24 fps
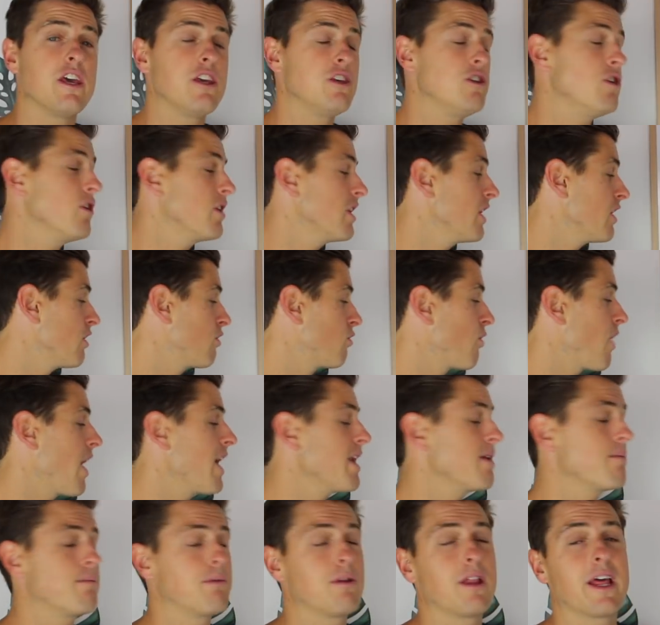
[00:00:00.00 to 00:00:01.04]
you can
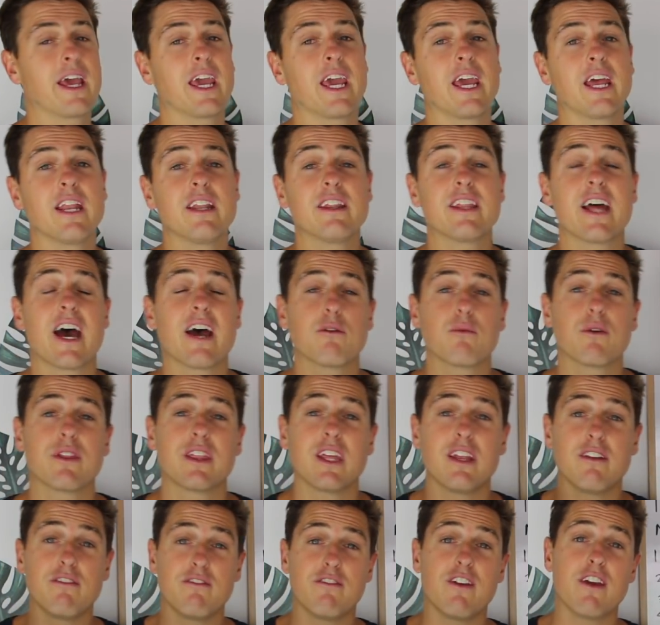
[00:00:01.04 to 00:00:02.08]
create a plan that
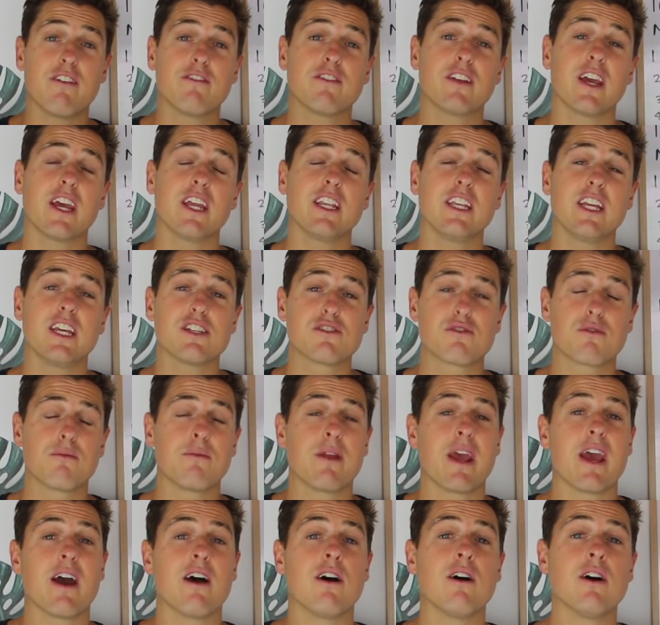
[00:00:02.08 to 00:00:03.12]
within fifteen years
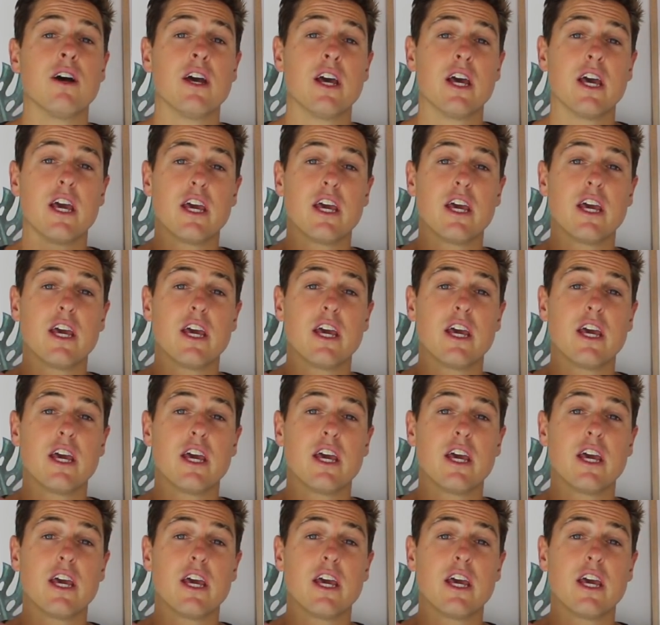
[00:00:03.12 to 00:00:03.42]
from now,